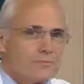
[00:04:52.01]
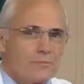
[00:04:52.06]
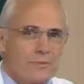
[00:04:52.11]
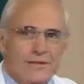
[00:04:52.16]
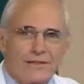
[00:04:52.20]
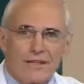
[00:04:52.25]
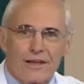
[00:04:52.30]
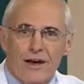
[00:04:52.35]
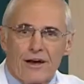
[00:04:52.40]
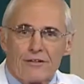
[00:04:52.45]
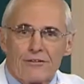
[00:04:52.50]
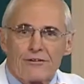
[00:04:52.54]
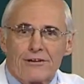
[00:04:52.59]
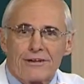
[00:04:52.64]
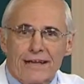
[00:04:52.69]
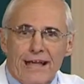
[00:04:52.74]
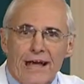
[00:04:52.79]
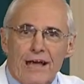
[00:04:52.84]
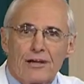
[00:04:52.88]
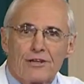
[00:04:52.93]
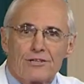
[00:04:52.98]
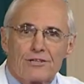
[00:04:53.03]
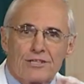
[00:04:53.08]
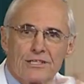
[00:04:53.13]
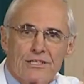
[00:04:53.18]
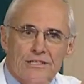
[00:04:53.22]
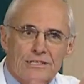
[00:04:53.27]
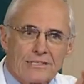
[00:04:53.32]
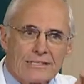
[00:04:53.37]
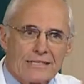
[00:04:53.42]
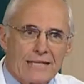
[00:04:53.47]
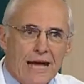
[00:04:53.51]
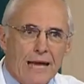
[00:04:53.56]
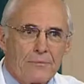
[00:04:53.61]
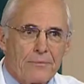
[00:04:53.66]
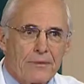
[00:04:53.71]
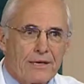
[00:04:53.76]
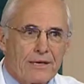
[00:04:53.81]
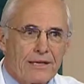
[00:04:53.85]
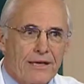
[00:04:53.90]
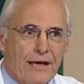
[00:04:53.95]
but the other analogy is the
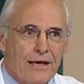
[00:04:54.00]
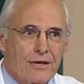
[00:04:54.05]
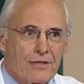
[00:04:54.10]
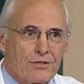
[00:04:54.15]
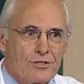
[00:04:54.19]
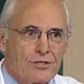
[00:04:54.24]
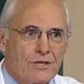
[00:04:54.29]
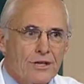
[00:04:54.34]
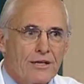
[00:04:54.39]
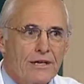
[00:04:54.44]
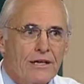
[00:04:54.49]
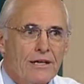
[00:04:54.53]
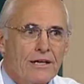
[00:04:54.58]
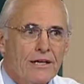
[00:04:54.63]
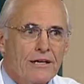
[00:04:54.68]
typing analogy.